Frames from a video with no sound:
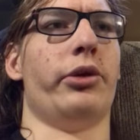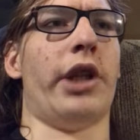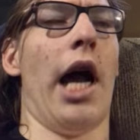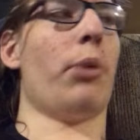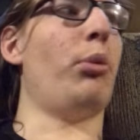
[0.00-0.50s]

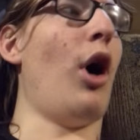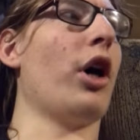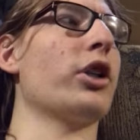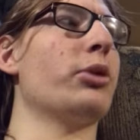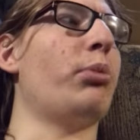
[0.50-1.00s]

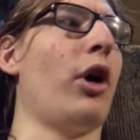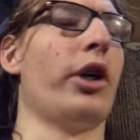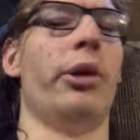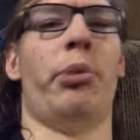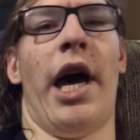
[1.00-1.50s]
Jackbox
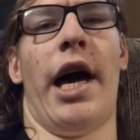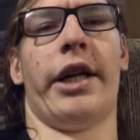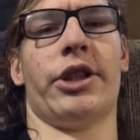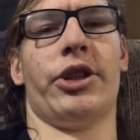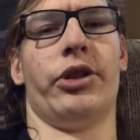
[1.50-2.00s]
party
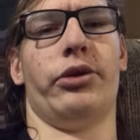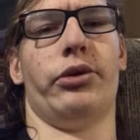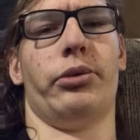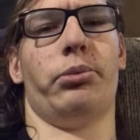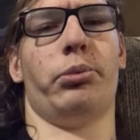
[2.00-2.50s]
packs
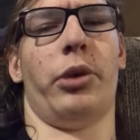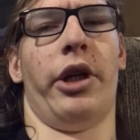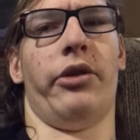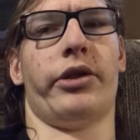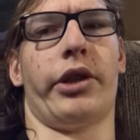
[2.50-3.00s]
and
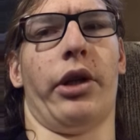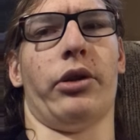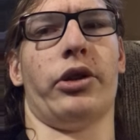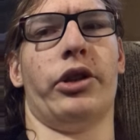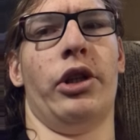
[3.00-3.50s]
whatever
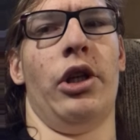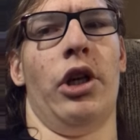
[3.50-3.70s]
else.